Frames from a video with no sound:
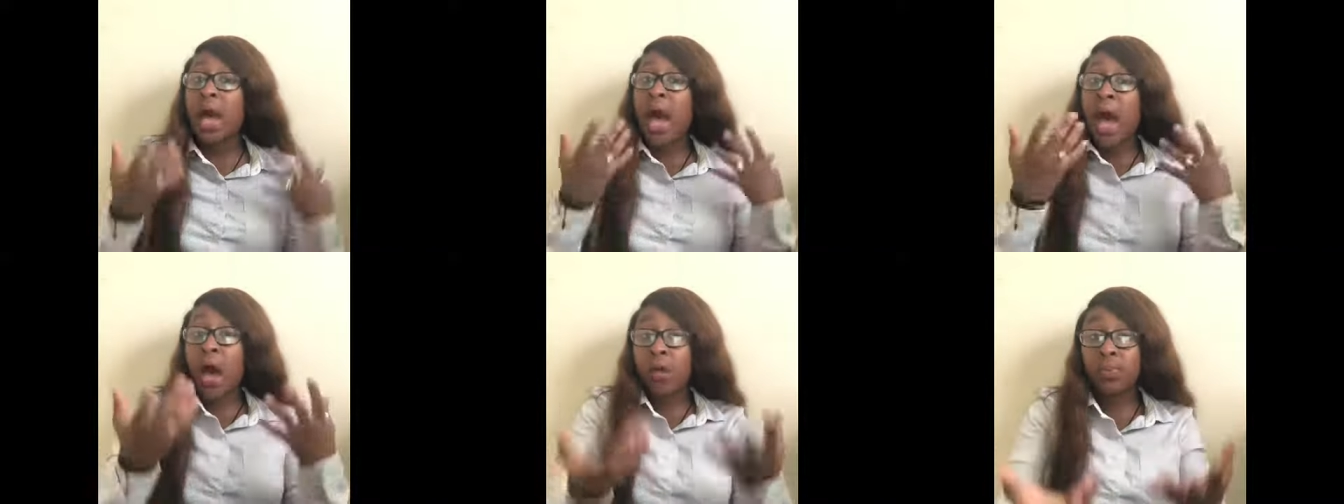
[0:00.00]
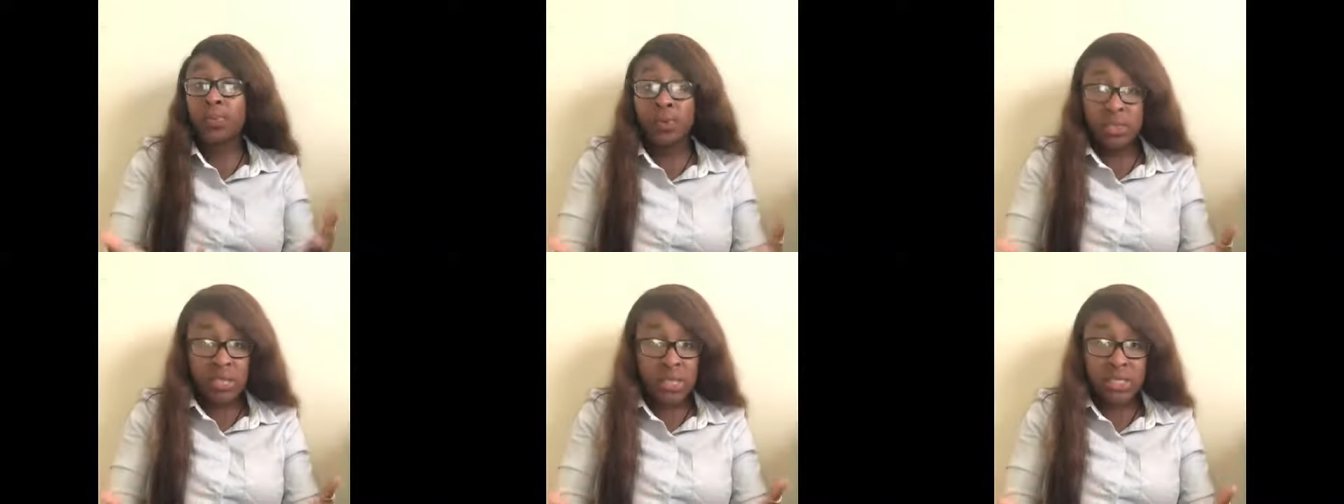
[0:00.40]
I'll
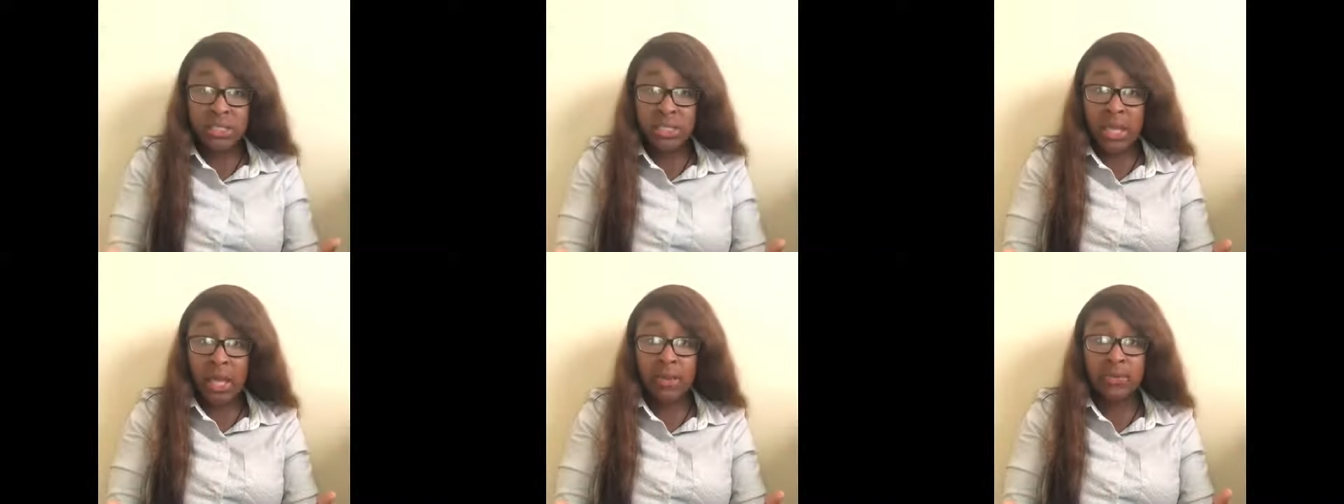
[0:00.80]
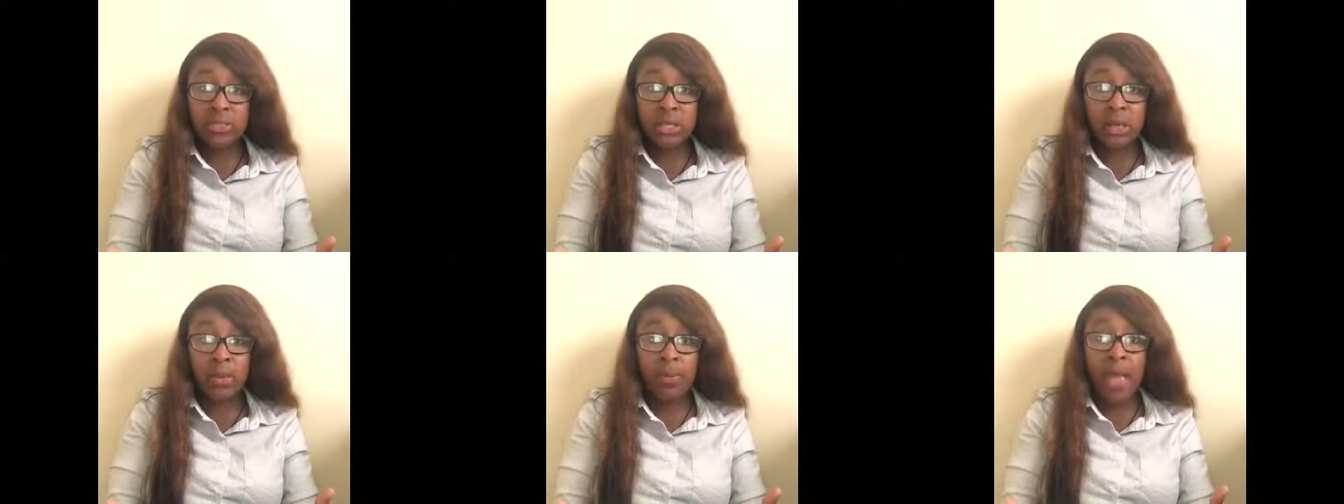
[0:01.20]
put these
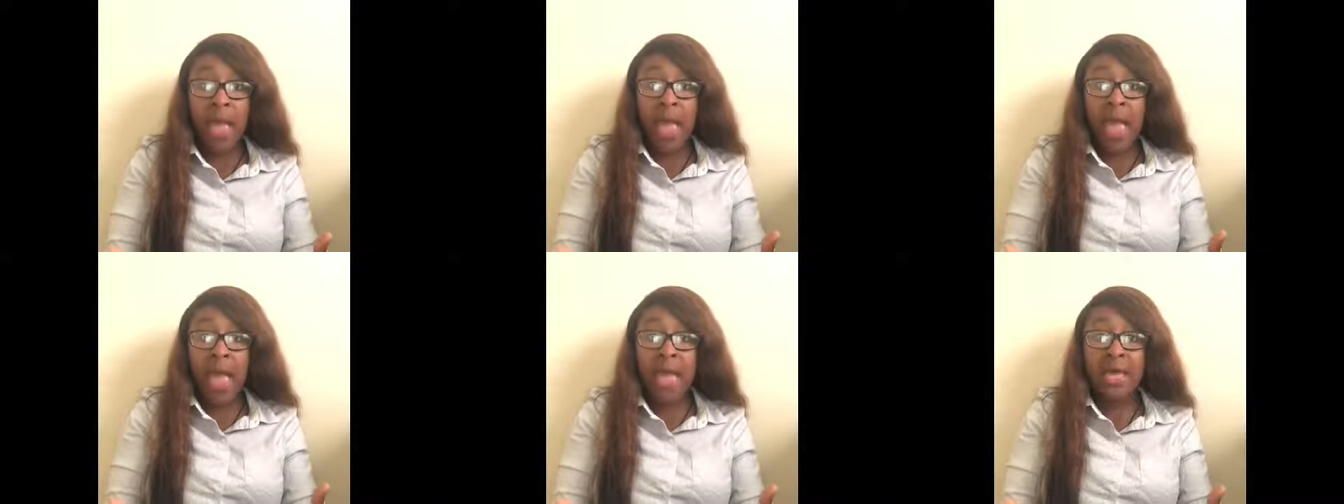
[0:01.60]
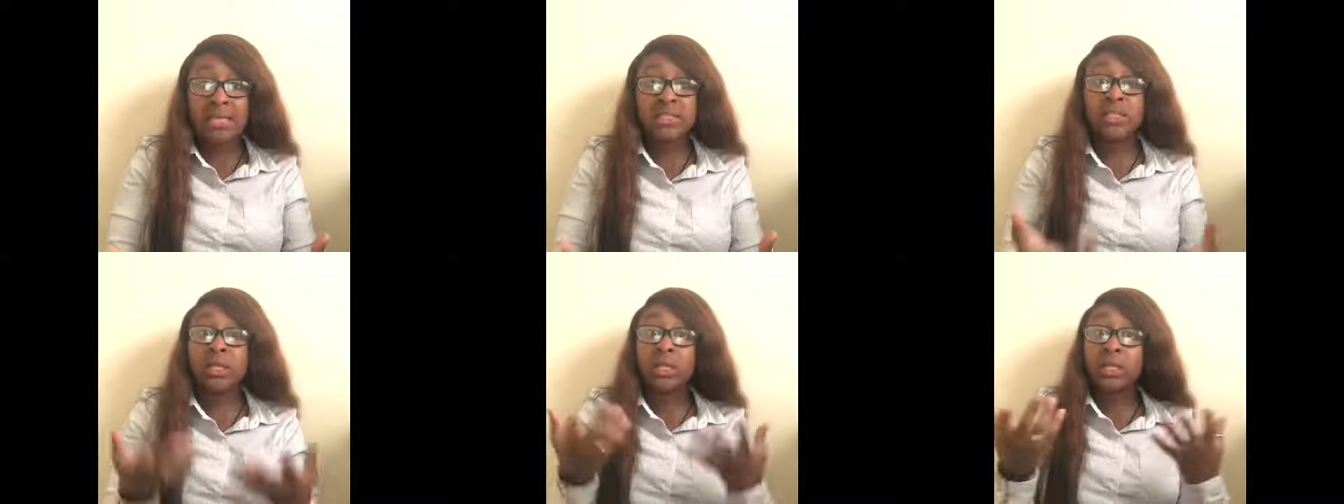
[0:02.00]
slaves up
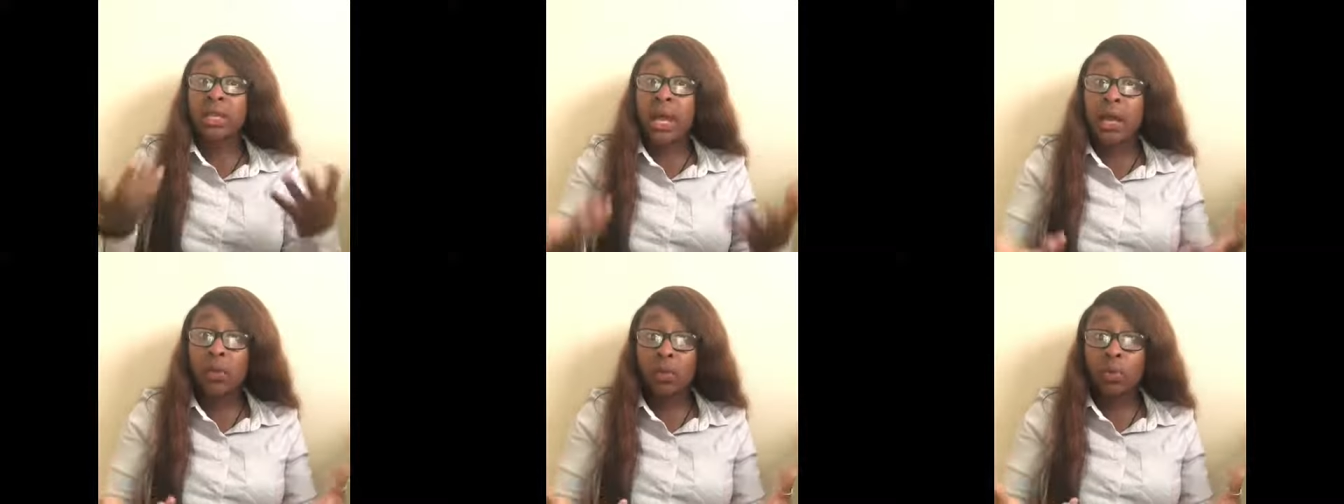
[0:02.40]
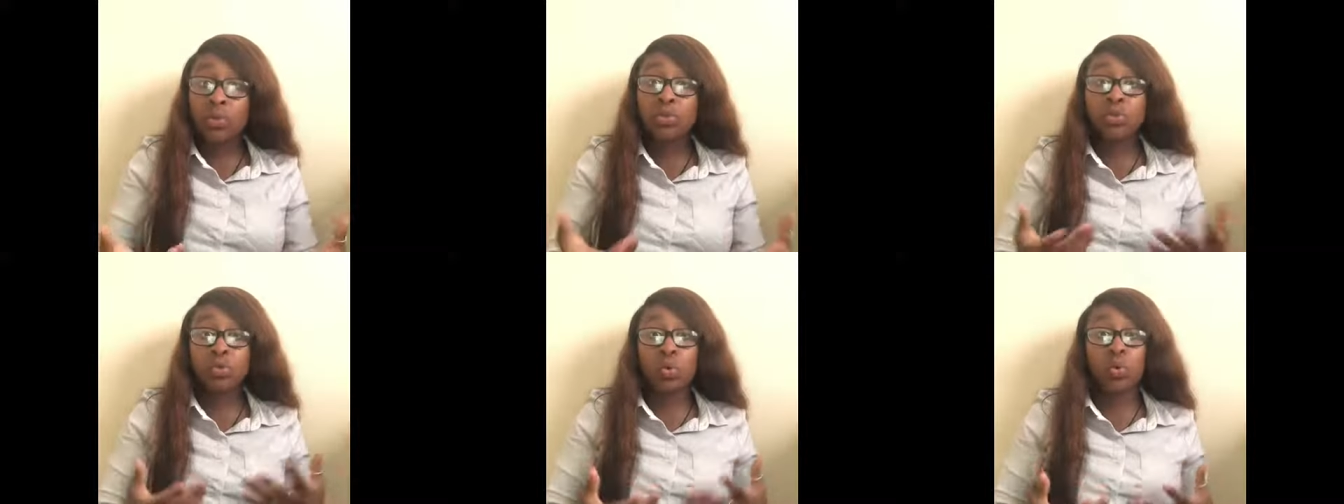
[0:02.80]
as
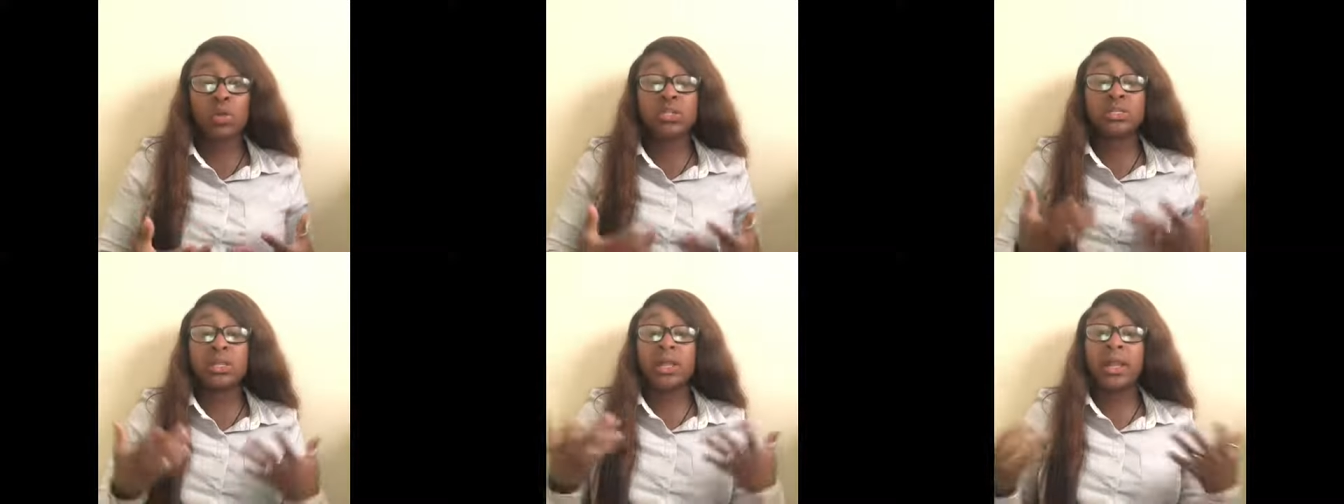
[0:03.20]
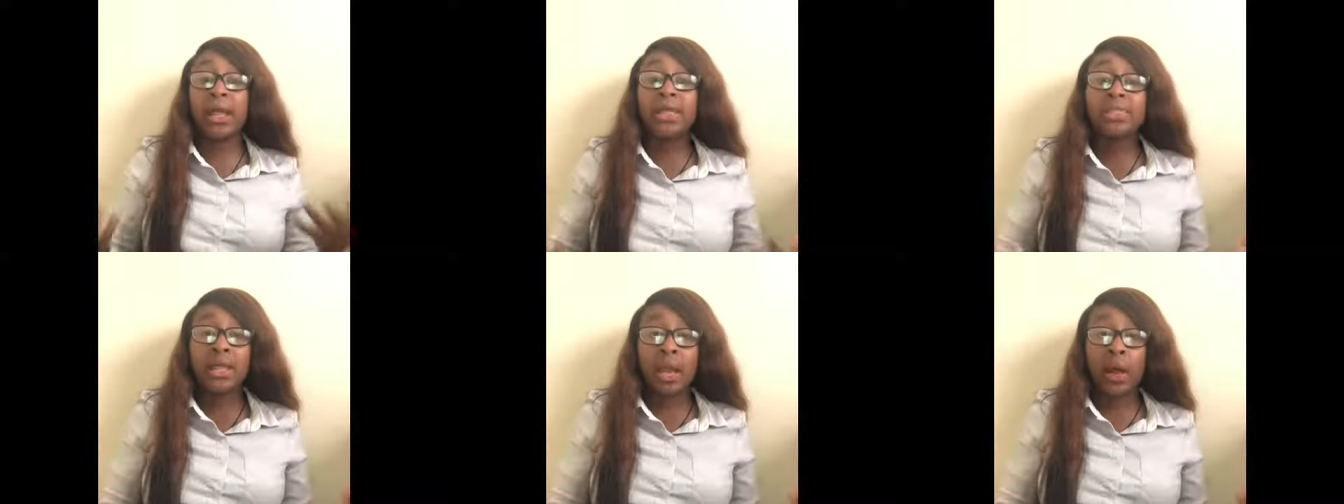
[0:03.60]
collateral towards the
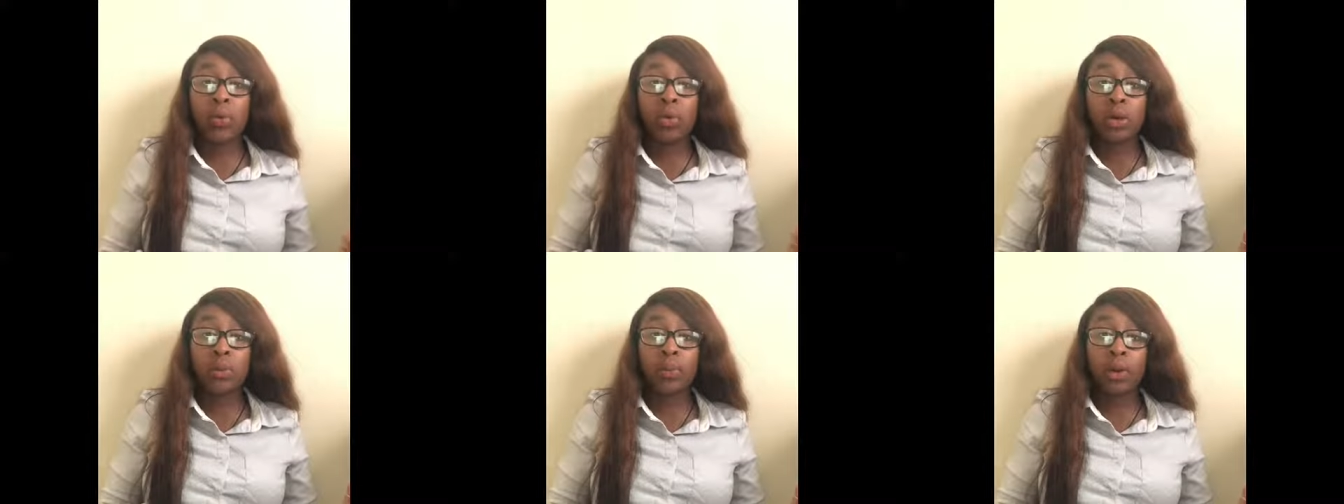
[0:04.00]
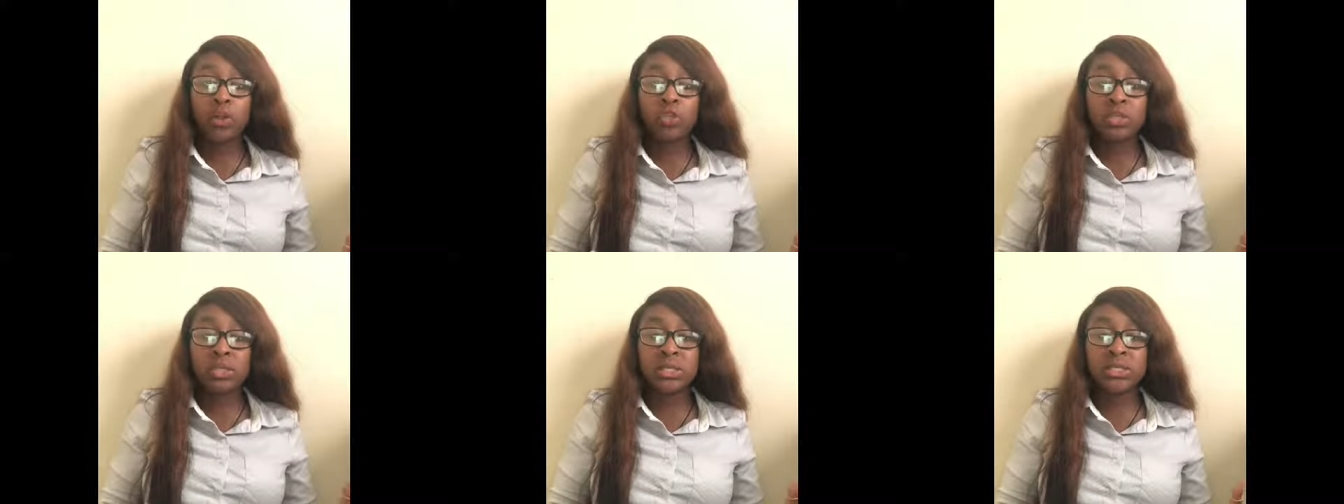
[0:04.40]
land that I want to
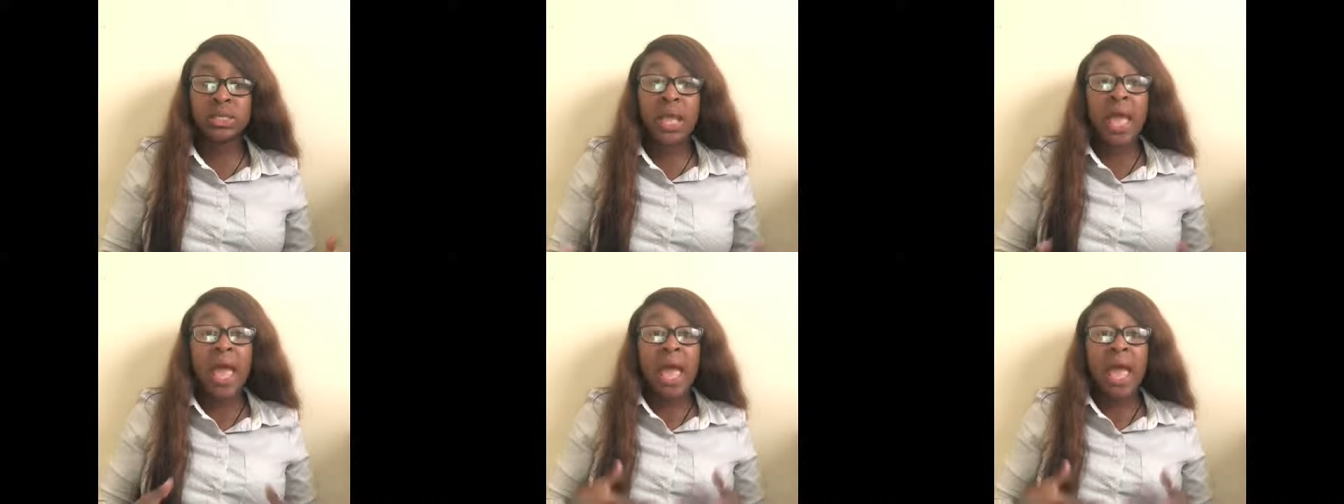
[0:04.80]
purchase.